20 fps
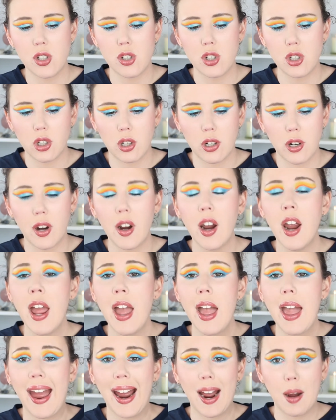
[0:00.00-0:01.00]
to show
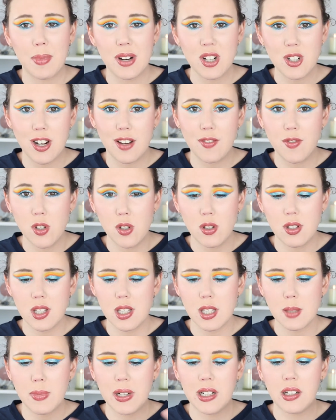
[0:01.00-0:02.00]
how much I've used
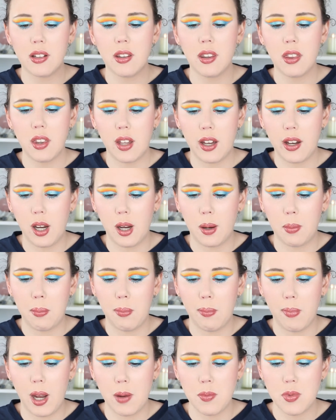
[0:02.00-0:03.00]
this month,
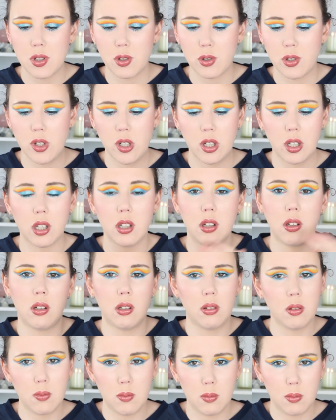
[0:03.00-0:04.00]
I'm sure you
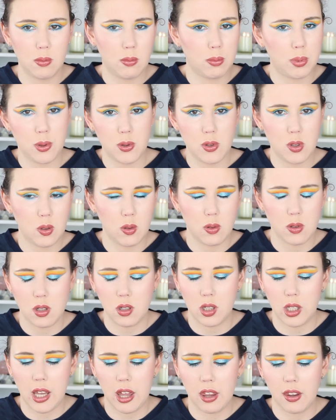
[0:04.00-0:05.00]
can put two and
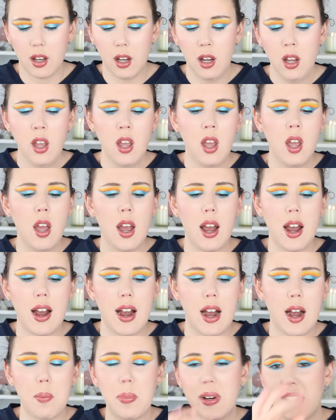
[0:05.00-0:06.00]
two together.
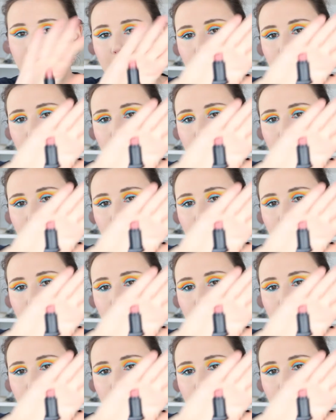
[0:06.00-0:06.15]
But